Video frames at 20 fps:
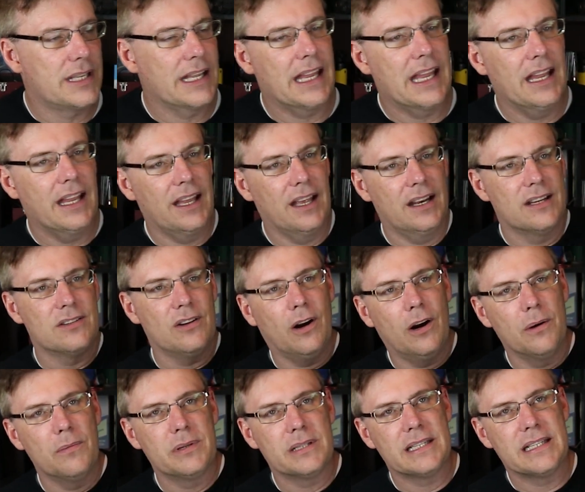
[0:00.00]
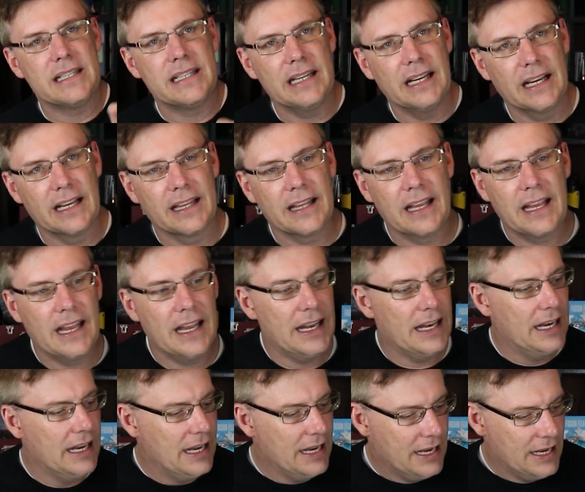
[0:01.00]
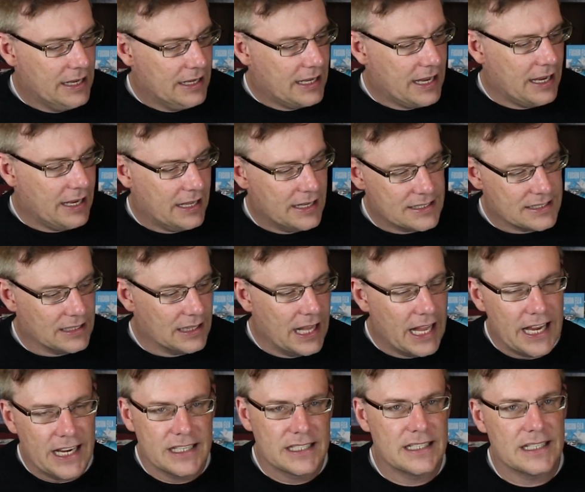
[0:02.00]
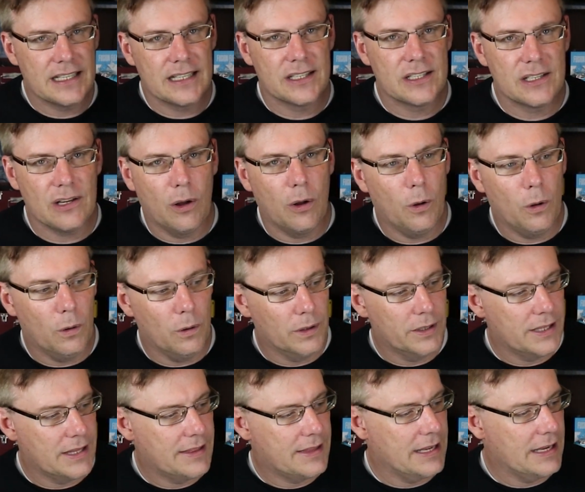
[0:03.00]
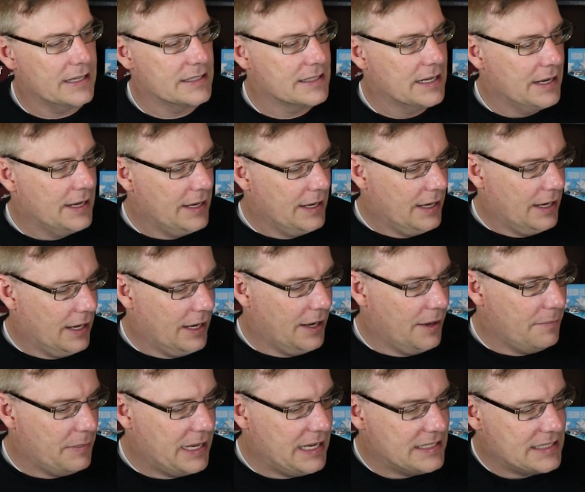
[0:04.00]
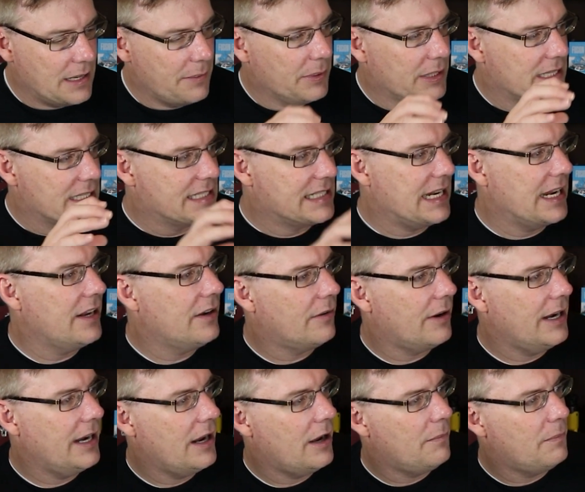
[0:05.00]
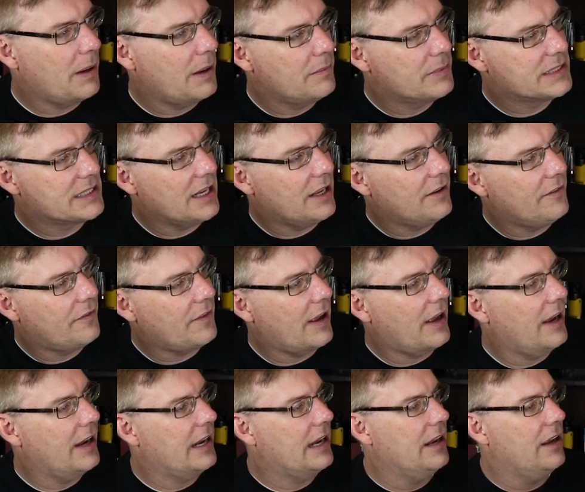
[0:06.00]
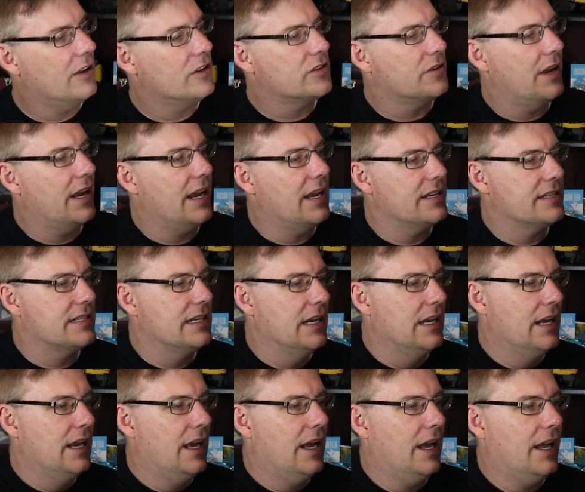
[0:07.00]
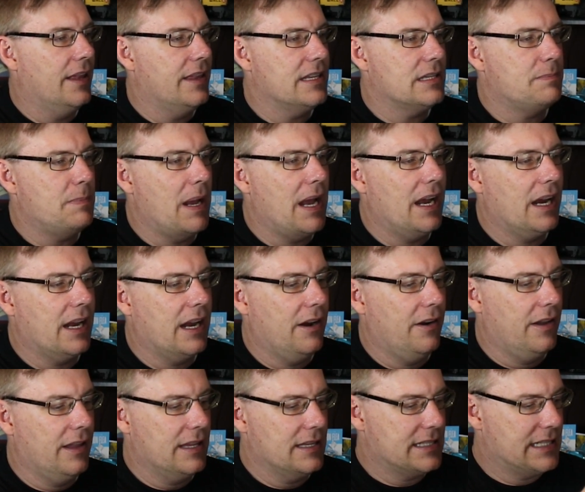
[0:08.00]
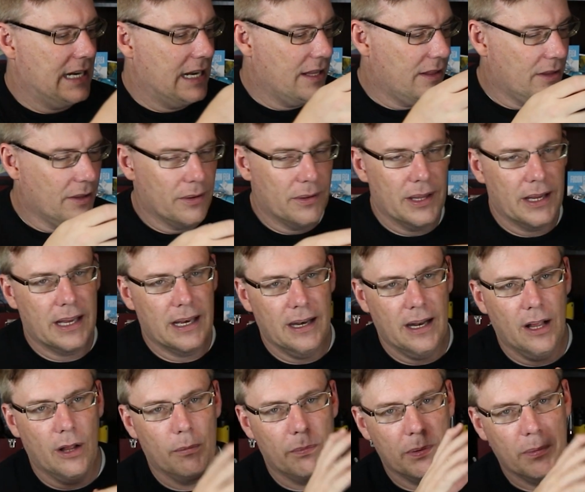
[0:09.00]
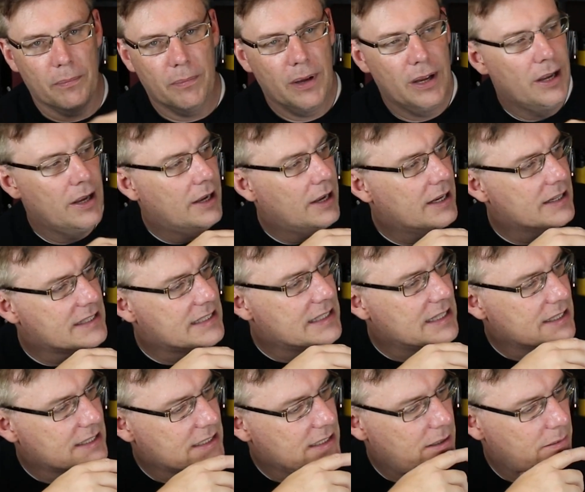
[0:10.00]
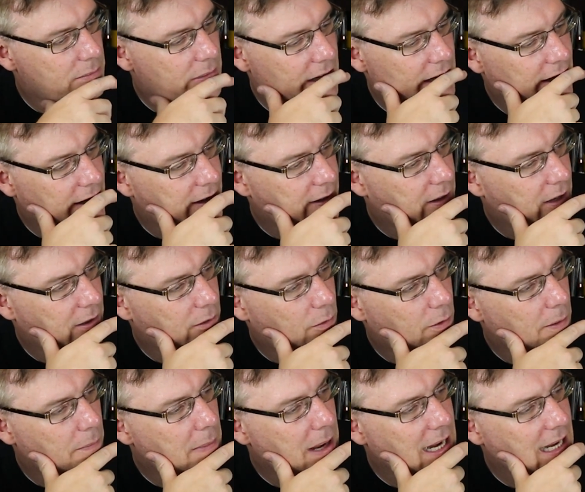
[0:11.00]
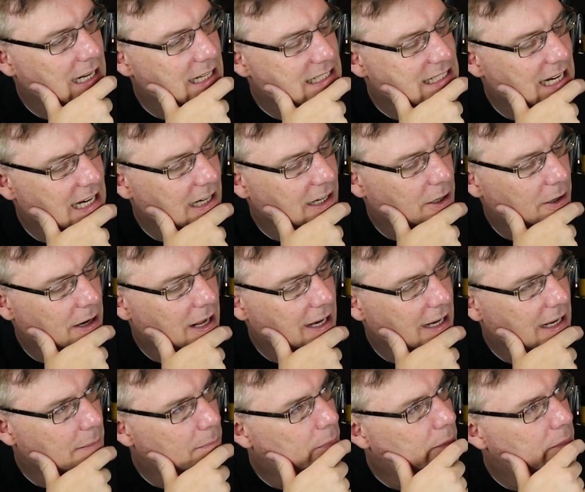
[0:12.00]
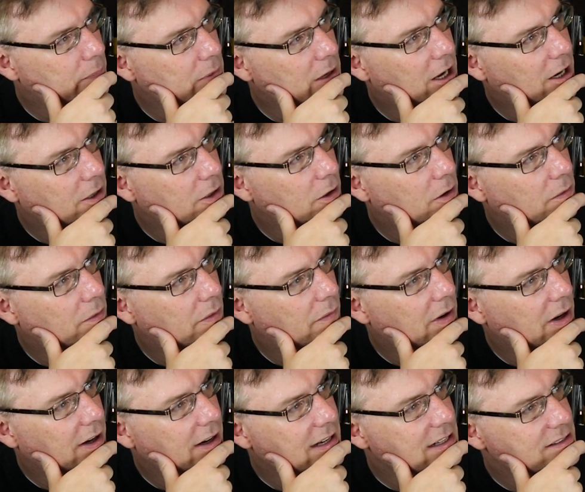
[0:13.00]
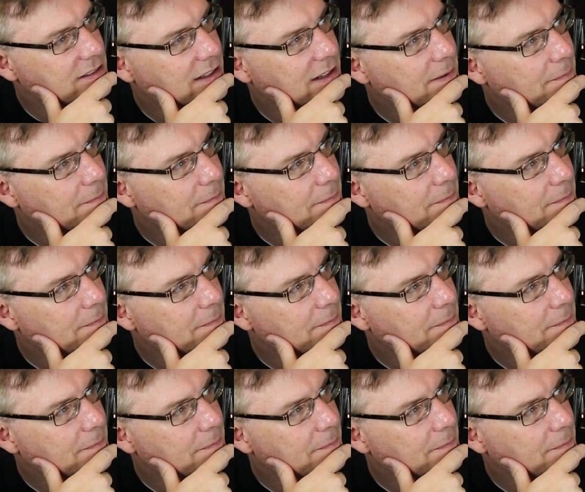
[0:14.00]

They can't get his arms to stick. They can't get his legs to hold and things. He's able to stand right now by himself. He also has this back area of the stand, though, that can help him, assist him in remaining standing or not get knocked over very easily.